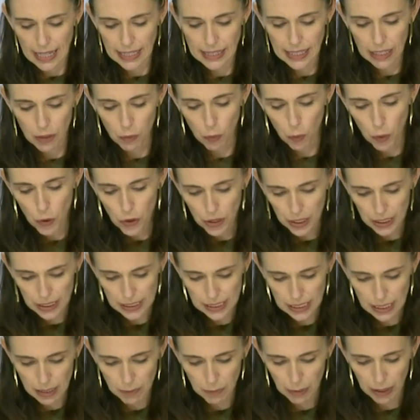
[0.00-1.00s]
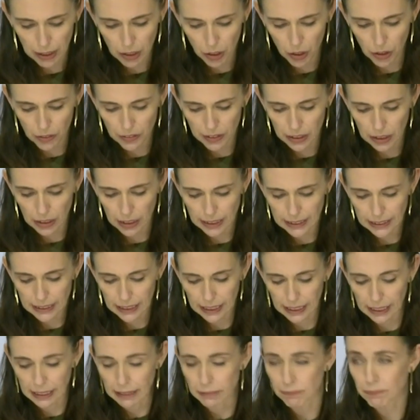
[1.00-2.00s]
and their workers hit by
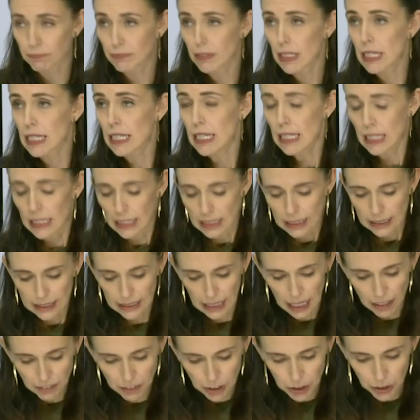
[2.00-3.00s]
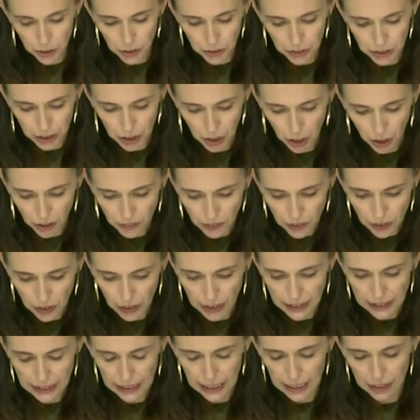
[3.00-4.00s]
COVID-19. This afternoon, the
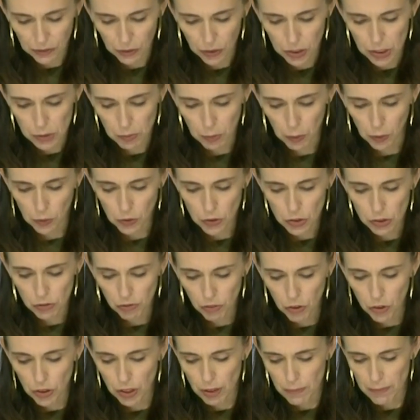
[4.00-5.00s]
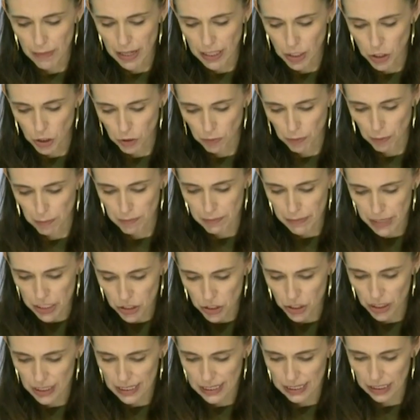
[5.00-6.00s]
COVID-19 Response Further Management
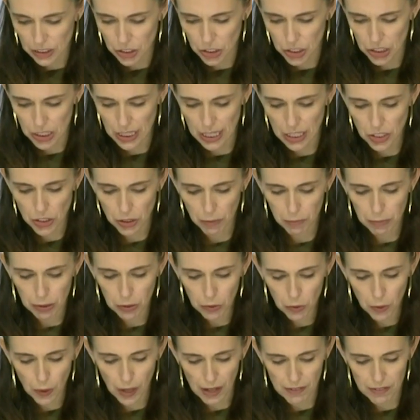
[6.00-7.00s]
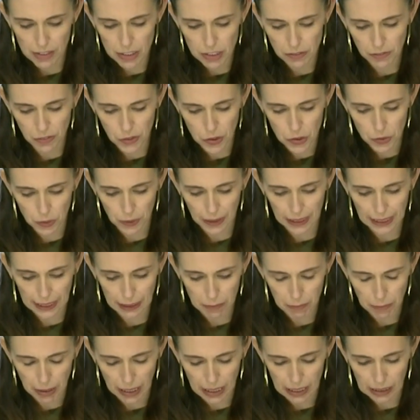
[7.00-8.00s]
Measures Legislation Bill will have its first reading
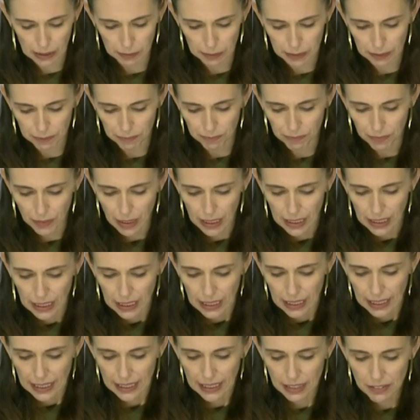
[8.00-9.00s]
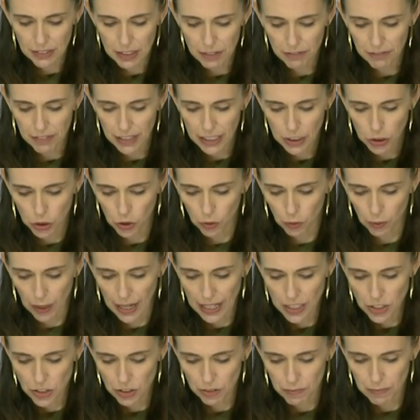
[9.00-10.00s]
in Parliament. It gives effect to a
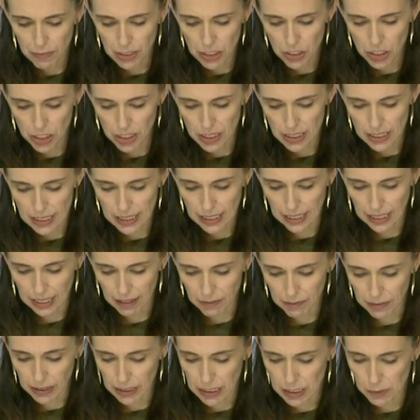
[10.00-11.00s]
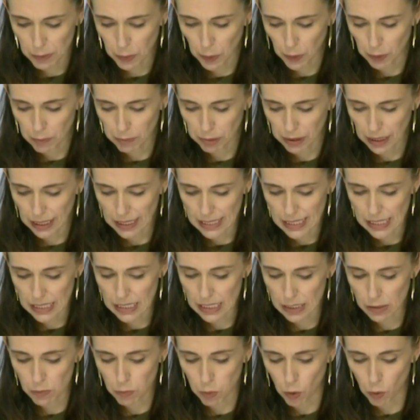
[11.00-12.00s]
range of measures the government has put in place
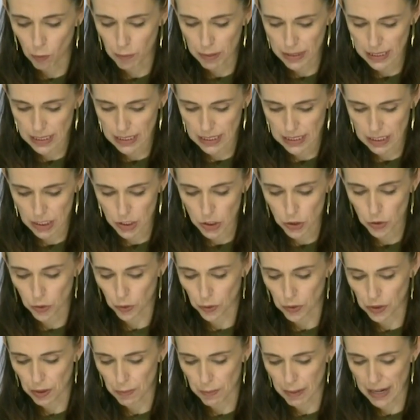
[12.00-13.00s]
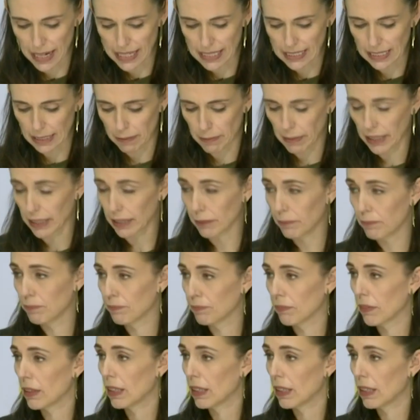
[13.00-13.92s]
to support businesses through the pandemic,